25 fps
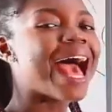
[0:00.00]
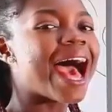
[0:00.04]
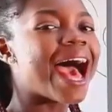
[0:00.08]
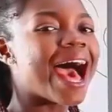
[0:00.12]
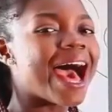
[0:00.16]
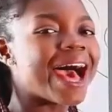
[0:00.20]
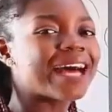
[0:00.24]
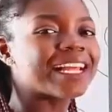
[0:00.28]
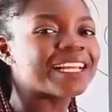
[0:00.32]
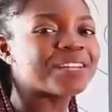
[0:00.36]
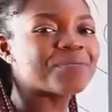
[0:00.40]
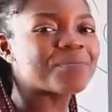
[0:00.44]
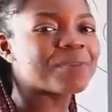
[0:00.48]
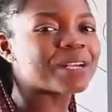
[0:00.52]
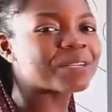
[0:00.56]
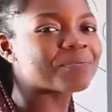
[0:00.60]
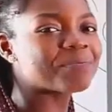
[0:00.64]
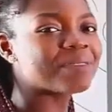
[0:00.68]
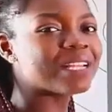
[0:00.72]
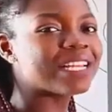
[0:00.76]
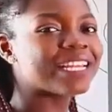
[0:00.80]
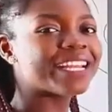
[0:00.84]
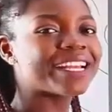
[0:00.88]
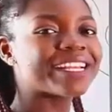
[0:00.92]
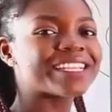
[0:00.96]
and
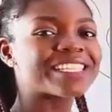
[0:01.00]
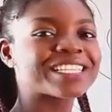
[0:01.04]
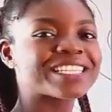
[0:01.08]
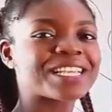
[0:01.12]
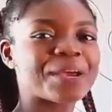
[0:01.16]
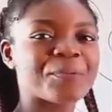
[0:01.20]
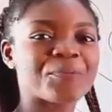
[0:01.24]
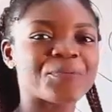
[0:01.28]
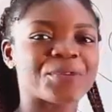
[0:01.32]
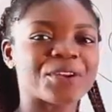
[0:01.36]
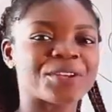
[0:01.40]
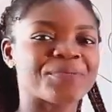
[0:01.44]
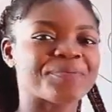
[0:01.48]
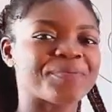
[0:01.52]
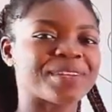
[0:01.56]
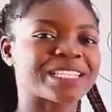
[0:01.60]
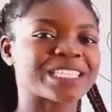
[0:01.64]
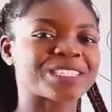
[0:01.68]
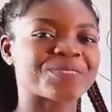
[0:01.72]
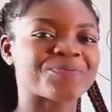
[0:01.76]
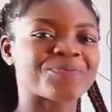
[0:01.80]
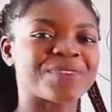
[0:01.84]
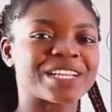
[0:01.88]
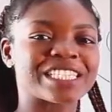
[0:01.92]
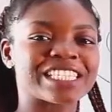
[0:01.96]
Macmillan Champion
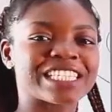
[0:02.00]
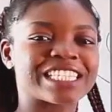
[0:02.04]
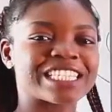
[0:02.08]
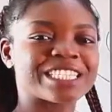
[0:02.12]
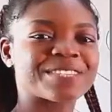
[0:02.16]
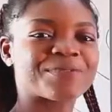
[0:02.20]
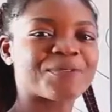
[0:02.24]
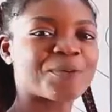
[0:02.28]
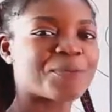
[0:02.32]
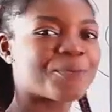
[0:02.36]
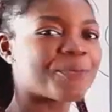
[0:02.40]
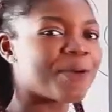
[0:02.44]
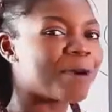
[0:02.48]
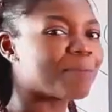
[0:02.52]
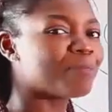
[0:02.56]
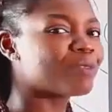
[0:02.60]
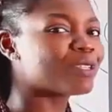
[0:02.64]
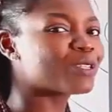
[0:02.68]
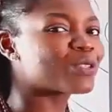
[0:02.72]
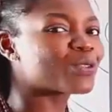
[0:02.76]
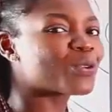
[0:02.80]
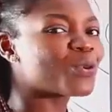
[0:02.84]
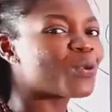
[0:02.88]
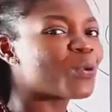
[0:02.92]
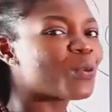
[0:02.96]
Mathematics for primary
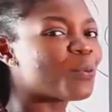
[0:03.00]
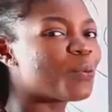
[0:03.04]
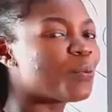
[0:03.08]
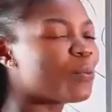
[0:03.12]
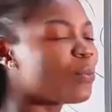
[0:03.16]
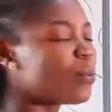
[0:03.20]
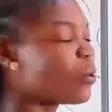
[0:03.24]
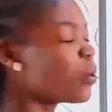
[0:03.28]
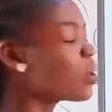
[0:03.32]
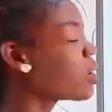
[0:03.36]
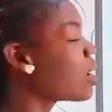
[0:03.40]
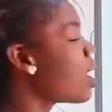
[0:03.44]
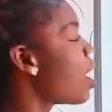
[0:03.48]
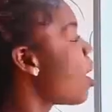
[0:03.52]
school book